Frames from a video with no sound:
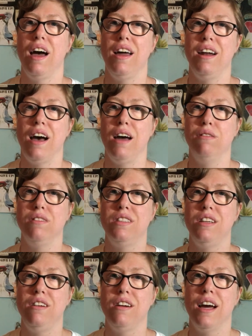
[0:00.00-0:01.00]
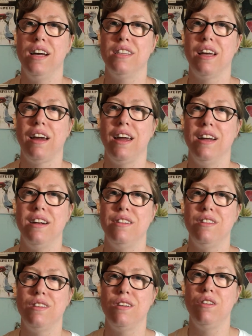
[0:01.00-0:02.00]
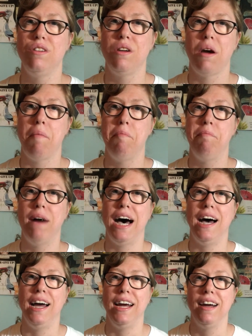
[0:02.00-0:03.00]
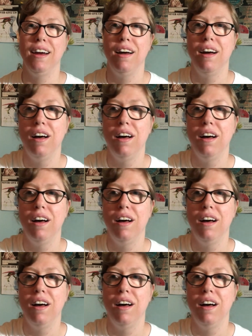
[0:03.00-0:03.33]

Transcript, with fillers: And I will see you guys again soon. Bye.